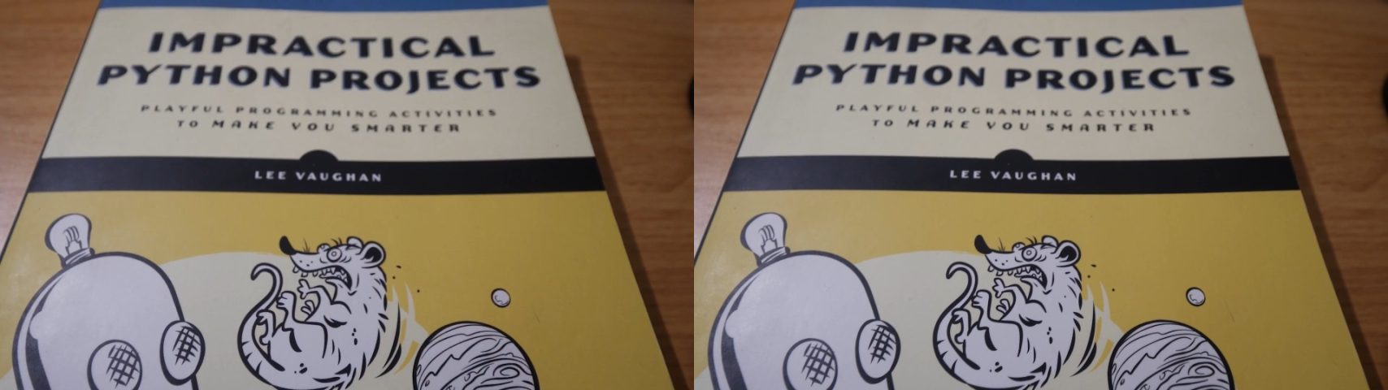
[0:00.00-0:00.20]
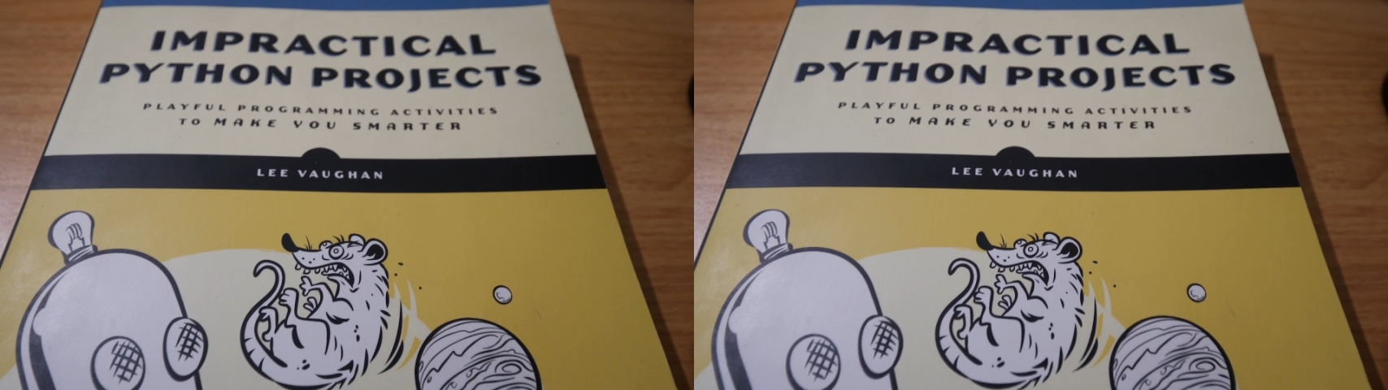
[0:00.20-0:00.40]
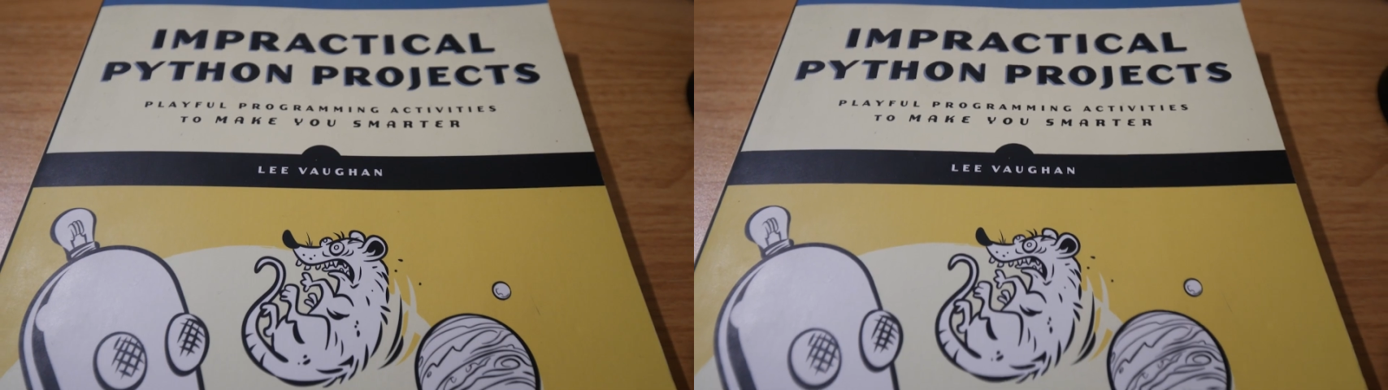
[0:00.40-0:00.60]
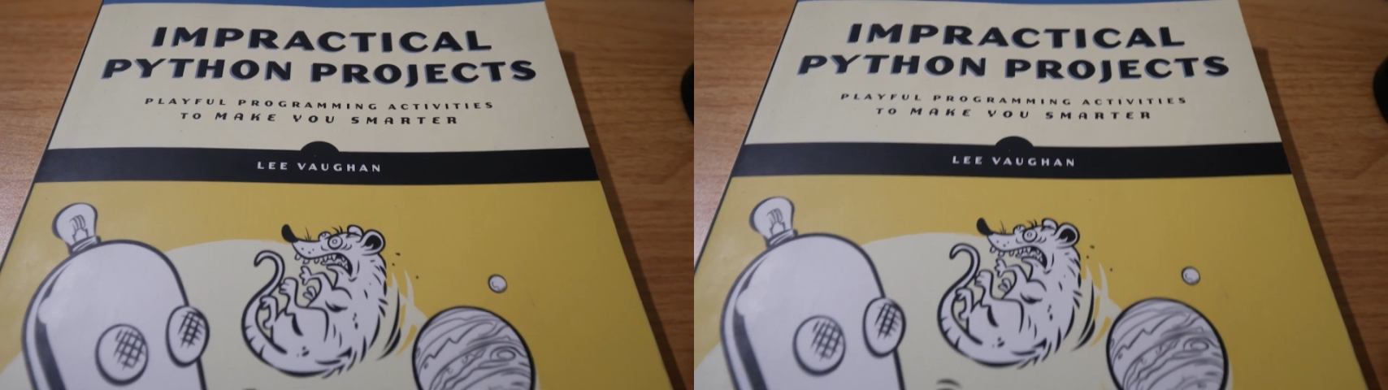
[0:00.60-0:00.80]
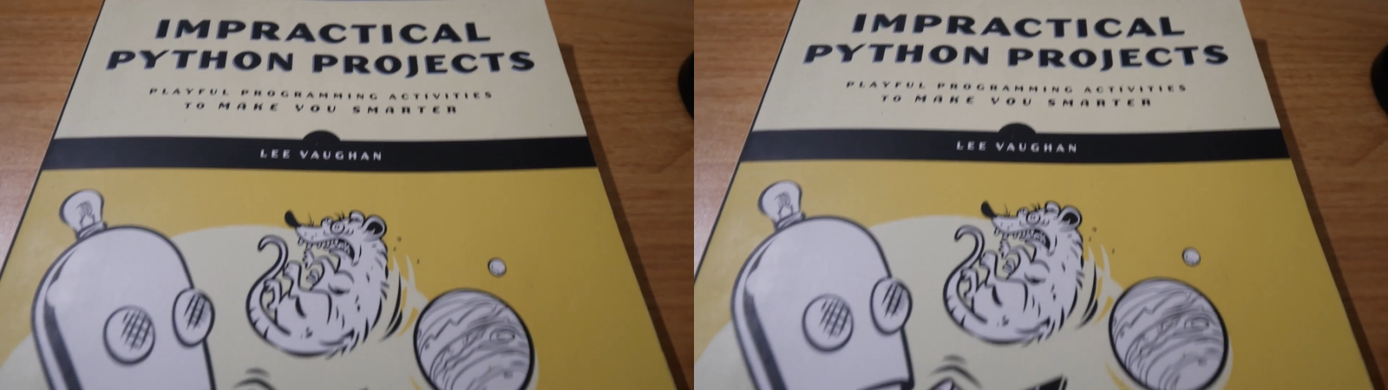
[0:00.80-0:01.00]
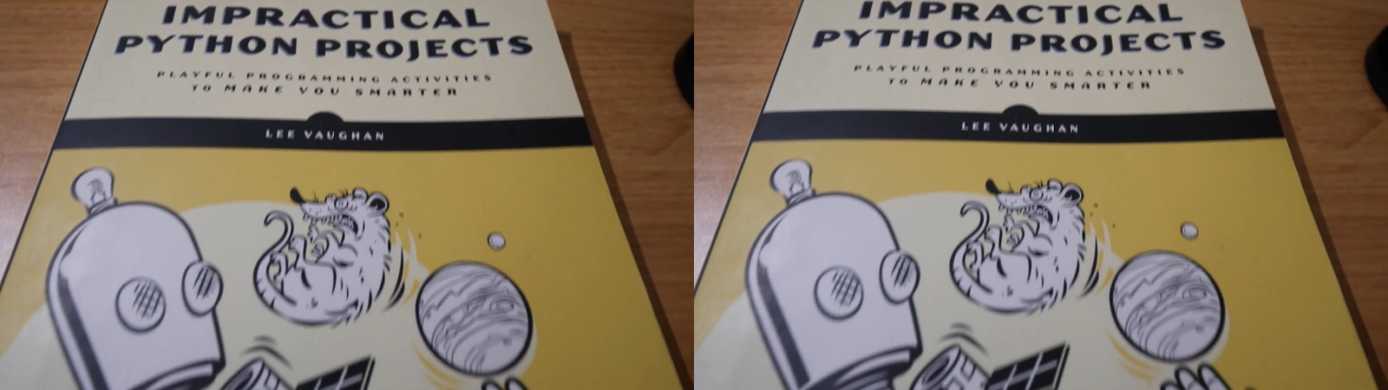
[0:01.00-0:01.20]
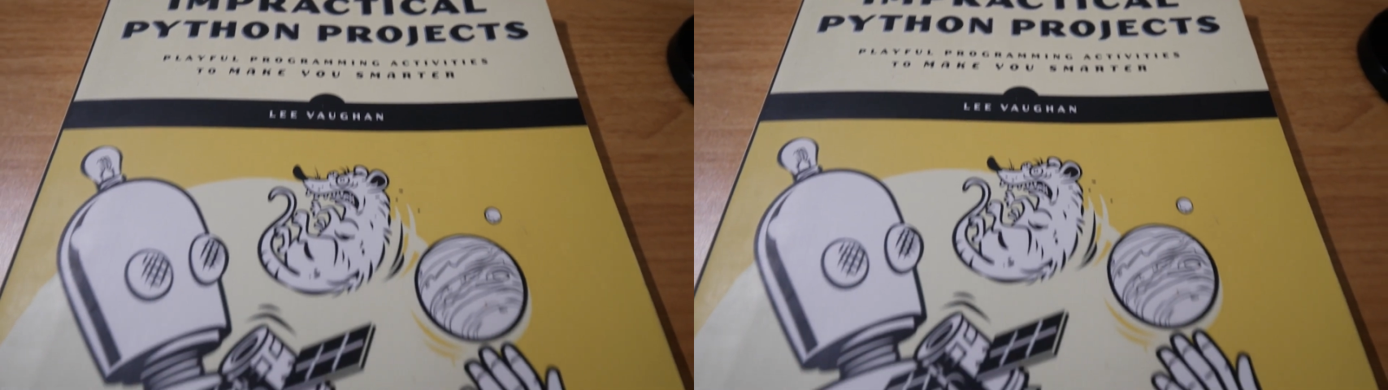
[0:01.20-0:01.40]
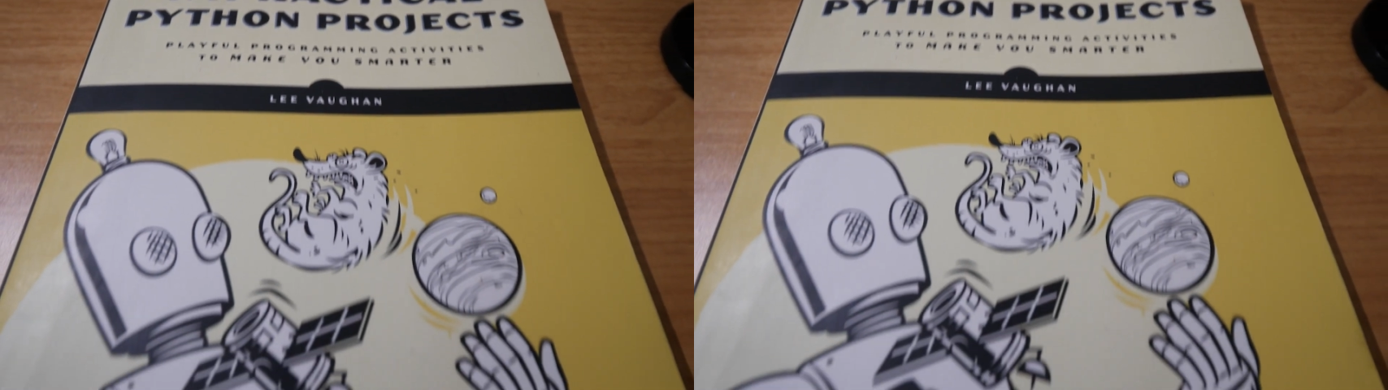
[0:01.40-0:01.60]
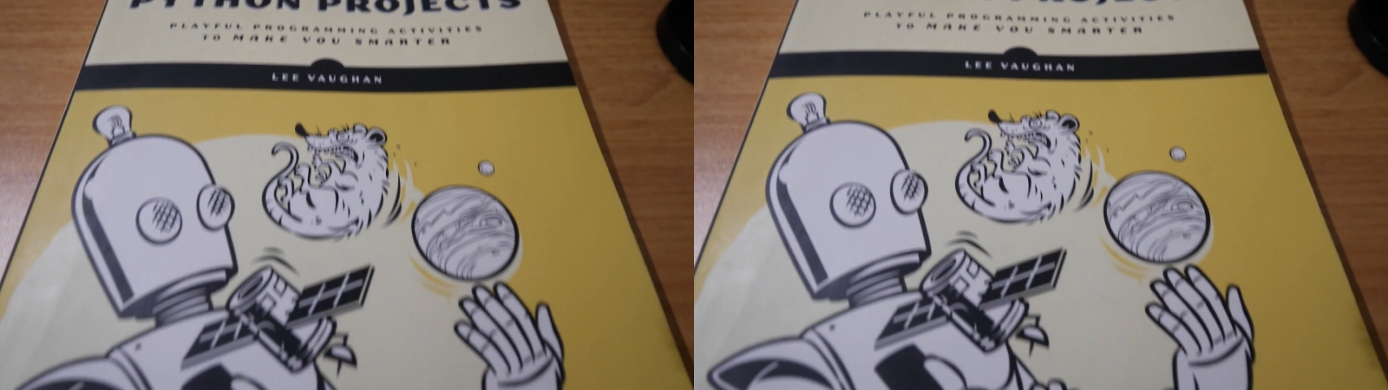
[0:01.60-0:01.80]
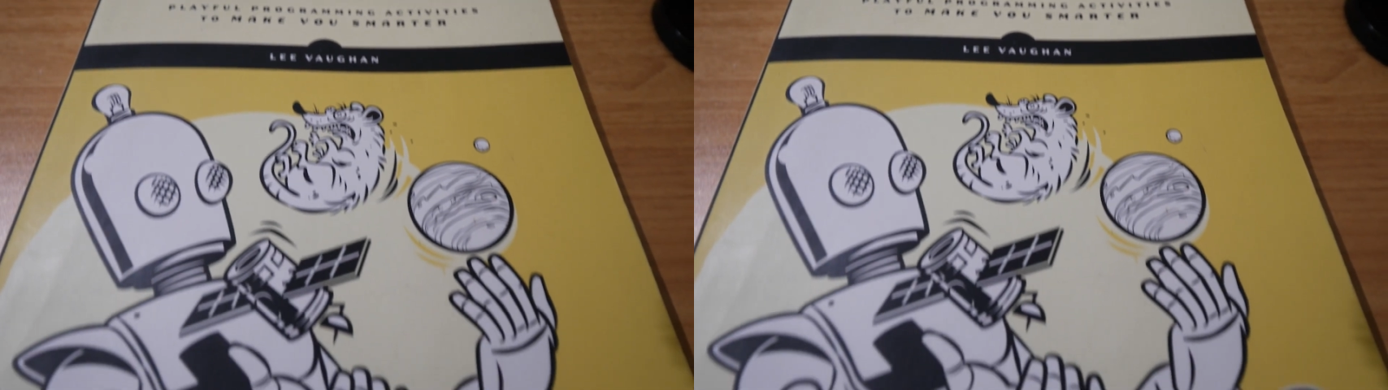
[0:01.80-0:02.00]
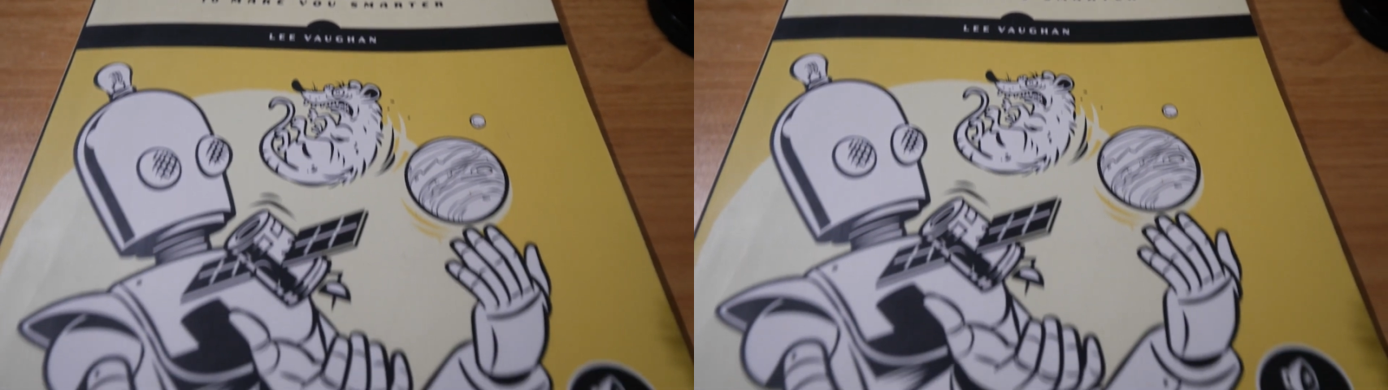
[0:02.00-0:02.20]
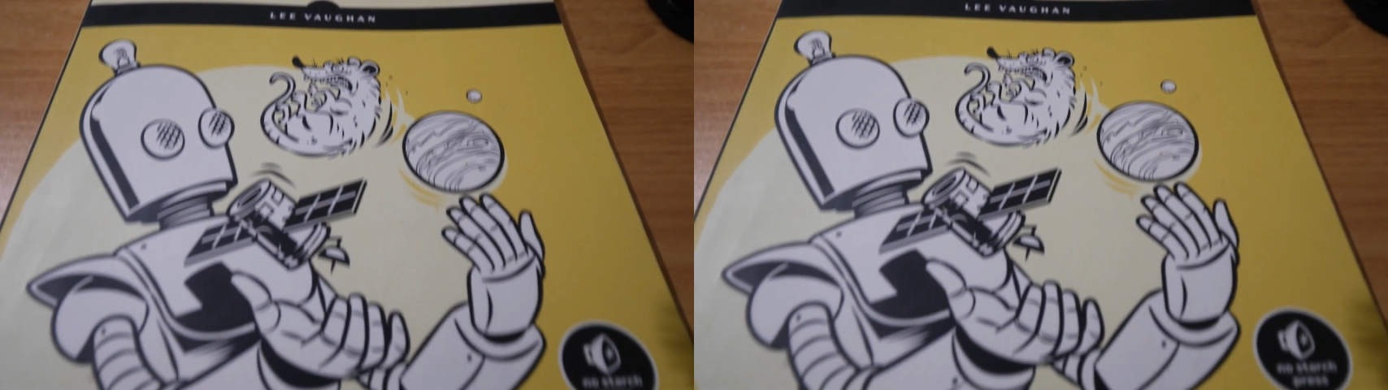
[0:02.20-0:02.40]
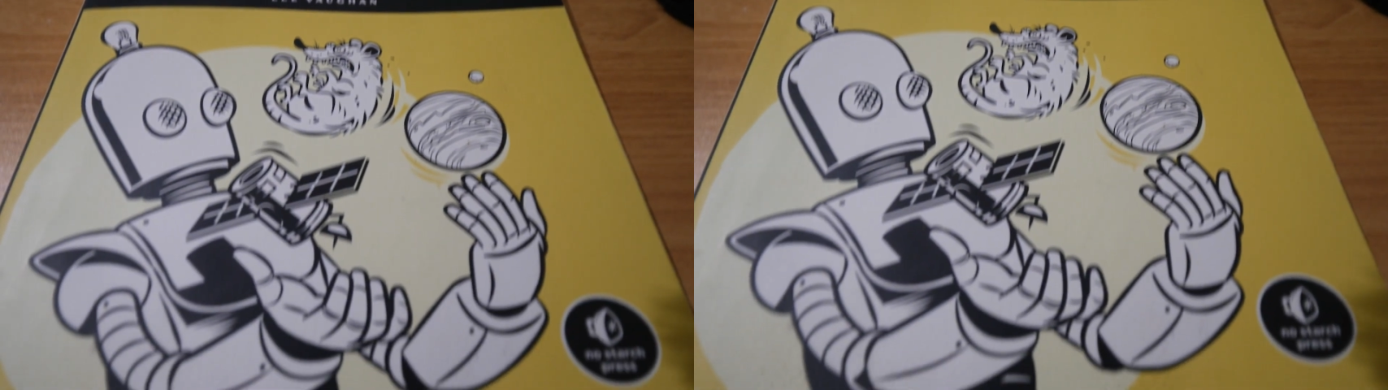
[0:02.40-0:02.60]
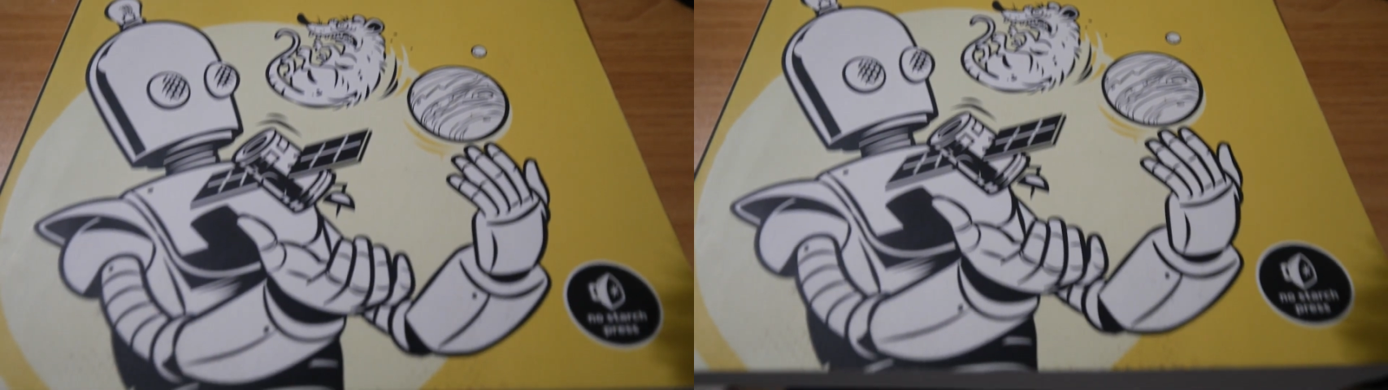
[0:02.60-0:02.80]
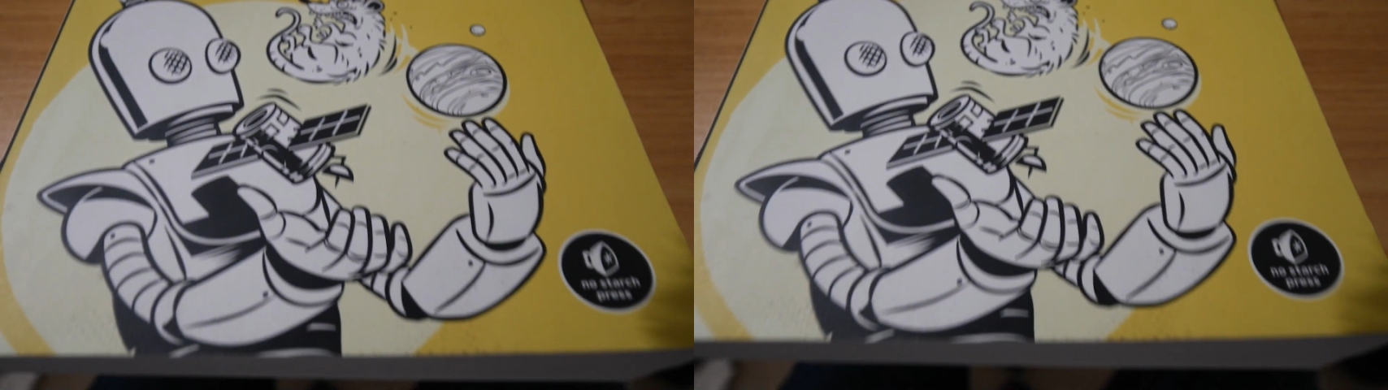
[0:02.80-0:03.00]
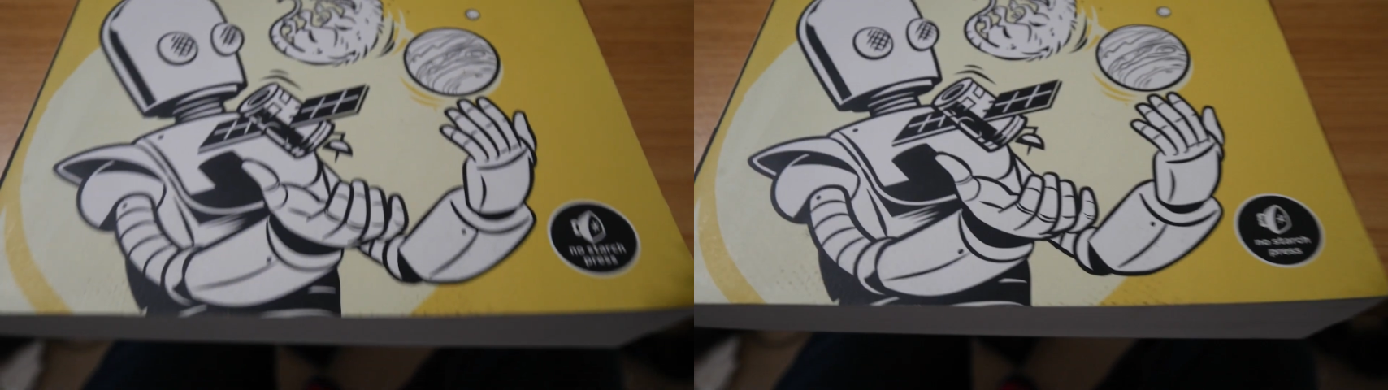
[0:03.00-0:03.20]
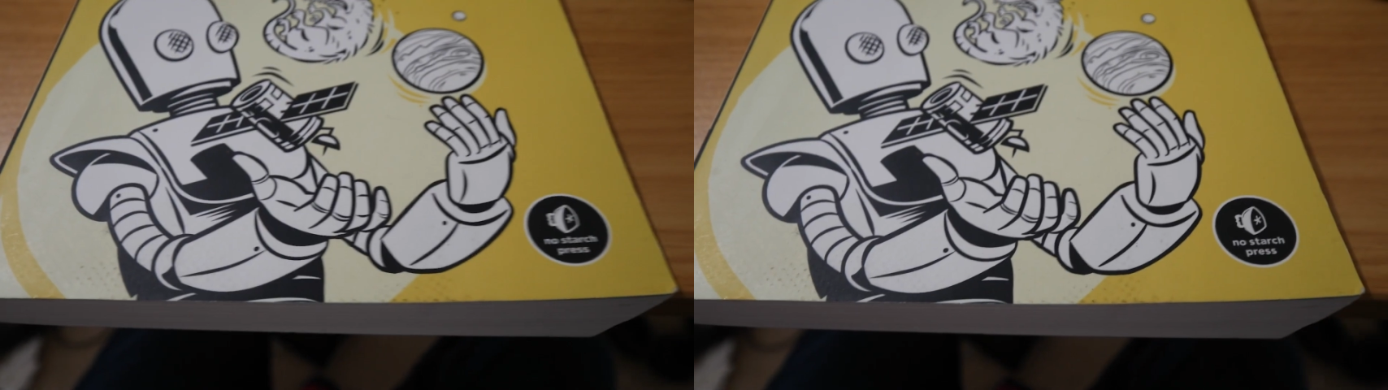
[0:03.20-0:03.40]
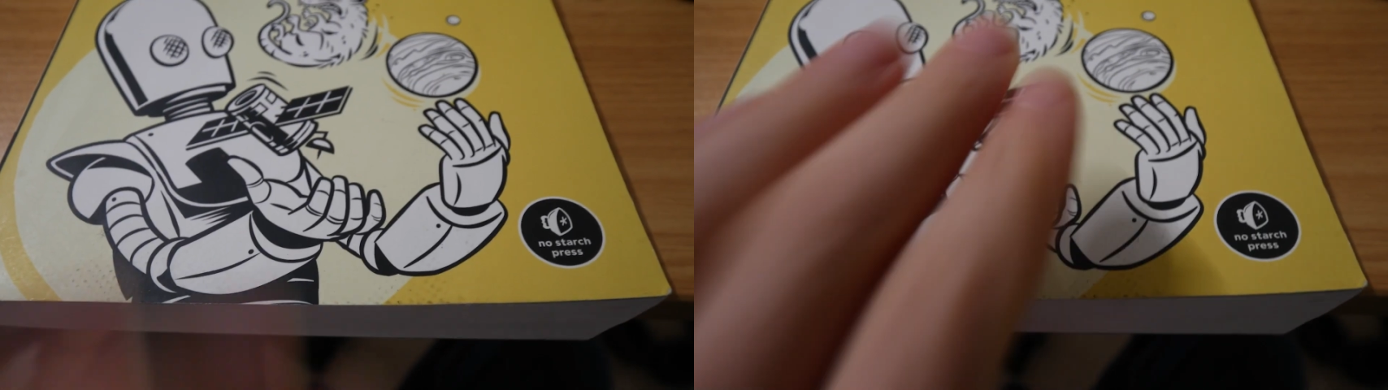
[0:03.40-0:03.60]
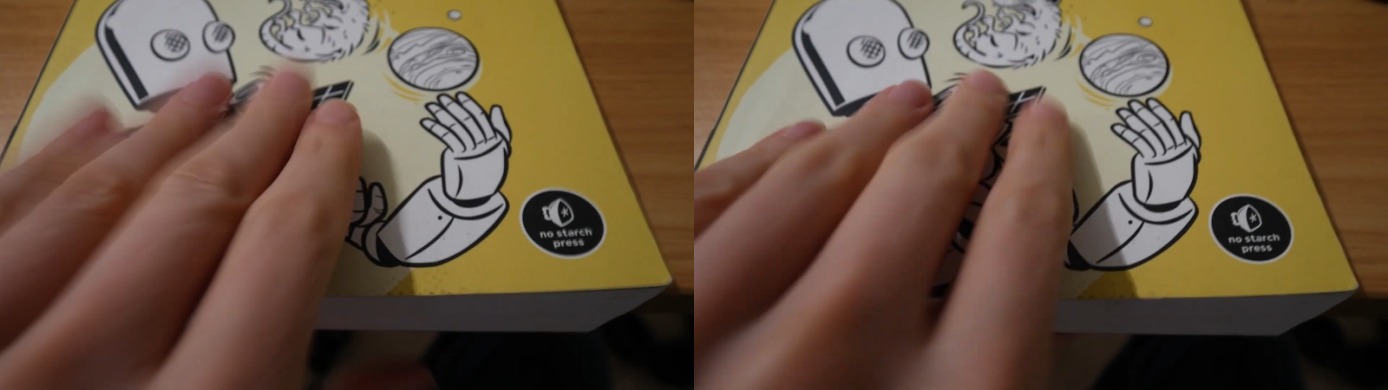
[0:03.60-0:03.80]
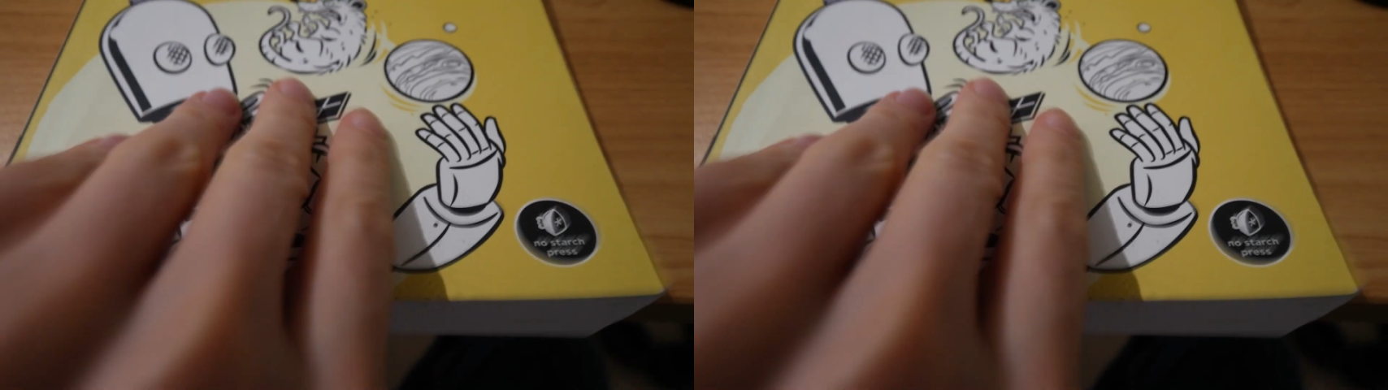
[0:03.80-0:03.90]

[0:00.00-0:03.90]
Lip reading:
(no speaker visible)